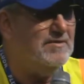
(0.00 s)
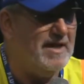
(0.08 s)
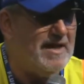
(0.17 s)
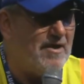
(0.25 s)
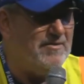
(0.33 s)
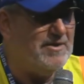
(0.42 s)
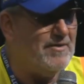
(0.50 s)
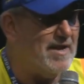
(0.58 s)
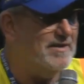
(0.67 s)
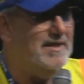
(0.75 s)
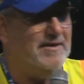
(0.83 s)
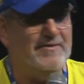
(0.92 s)
lay out your
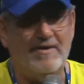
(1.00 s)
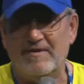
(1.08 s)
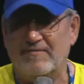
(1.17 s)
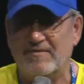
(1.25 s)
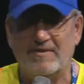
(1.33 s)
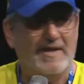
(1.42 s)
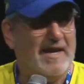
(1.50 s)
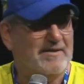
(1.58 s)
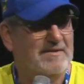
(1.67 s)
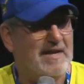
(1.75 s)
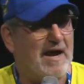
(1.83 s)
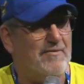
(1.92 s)
itinerary for the
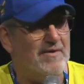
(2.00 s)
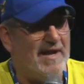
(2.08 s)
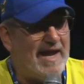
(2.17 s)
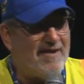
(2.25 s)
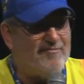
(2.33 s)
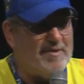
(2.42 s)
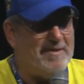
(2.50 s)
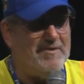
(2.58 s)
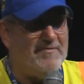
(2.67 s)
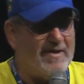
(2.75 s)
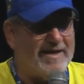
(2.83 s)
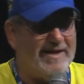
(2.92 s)
next hour and a half,
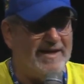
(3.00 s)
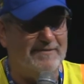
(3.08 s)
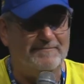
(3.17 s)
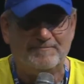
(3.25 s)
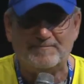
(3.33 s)
maybe if I can.